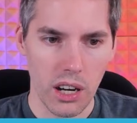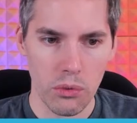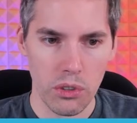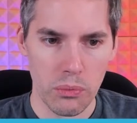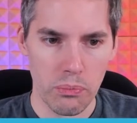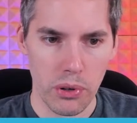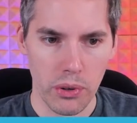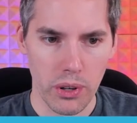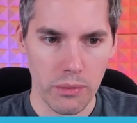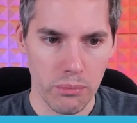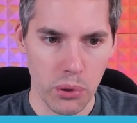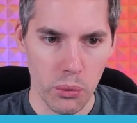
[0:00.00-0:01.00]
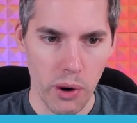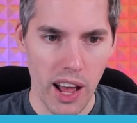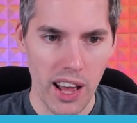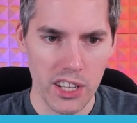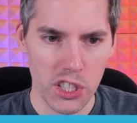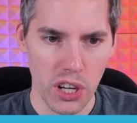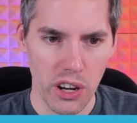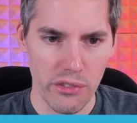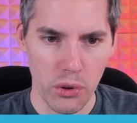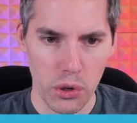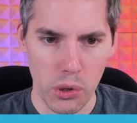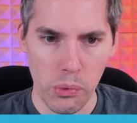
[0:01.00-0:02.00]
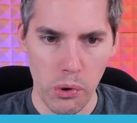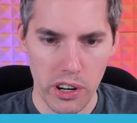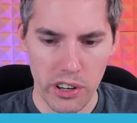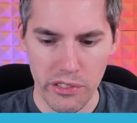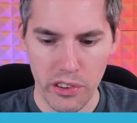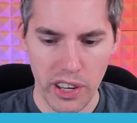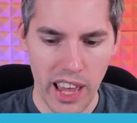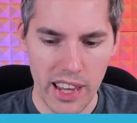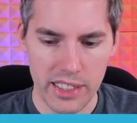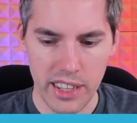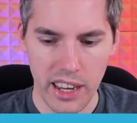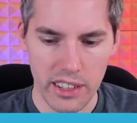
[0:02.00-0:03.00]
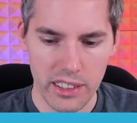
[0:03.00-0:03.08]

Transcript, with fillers: with Par Parage of Urborg for Cat Deck.